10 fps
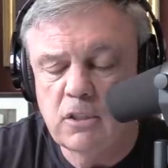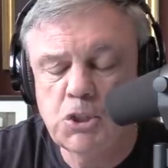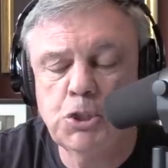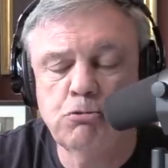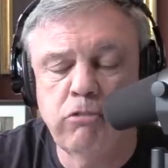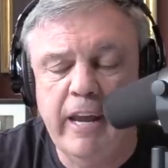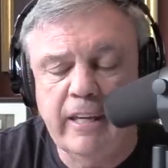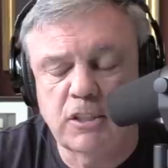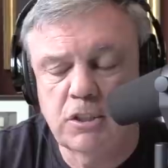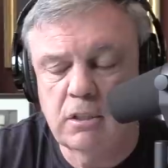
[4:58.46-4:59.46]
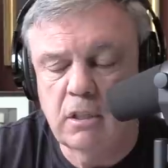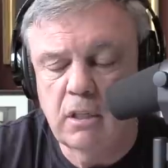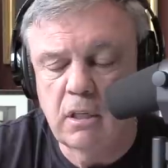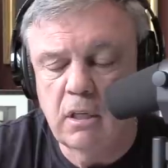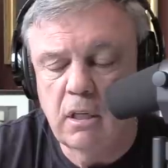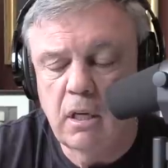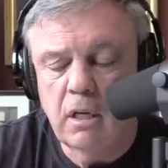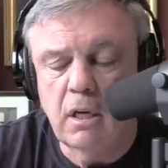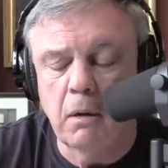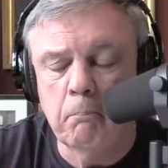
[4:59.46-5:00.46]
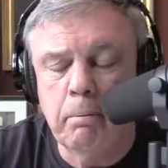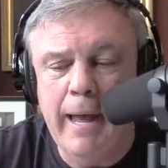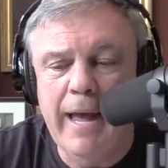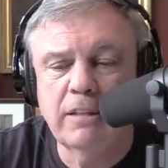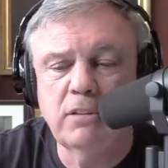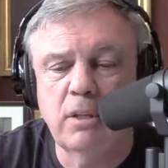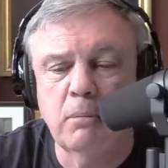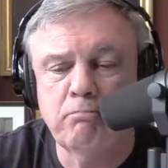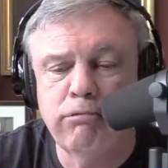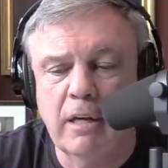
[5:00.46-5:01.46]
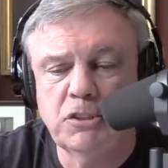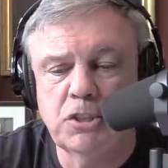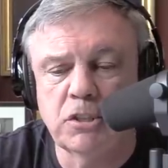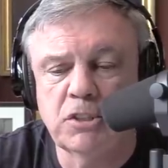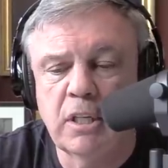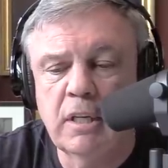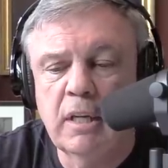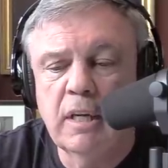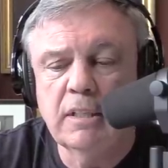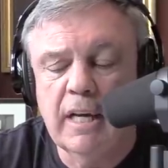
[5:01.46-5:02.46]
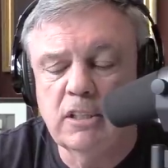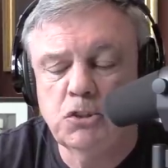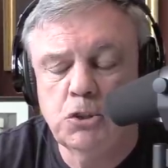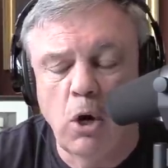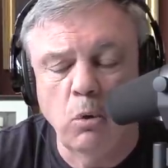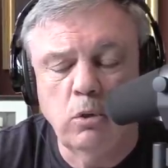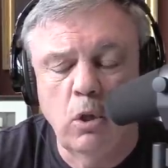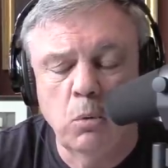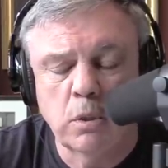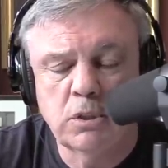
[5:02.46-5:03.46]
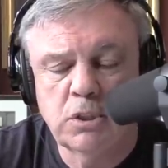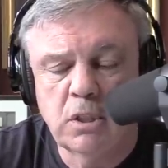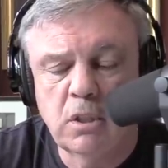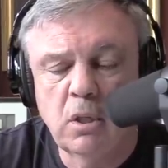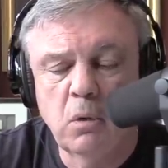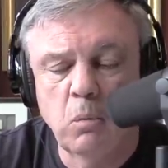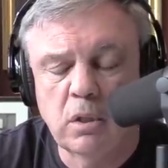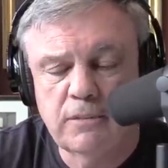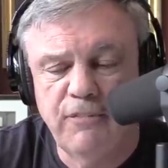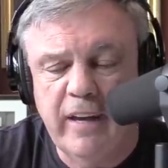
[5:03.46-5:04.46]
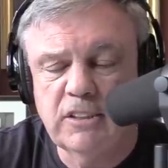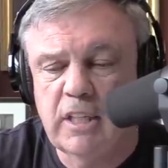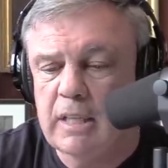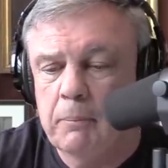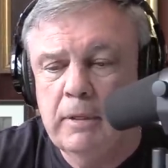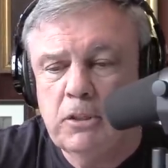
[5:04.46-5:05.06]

shrinks compared to the pressures that Joe Louis was facing. Let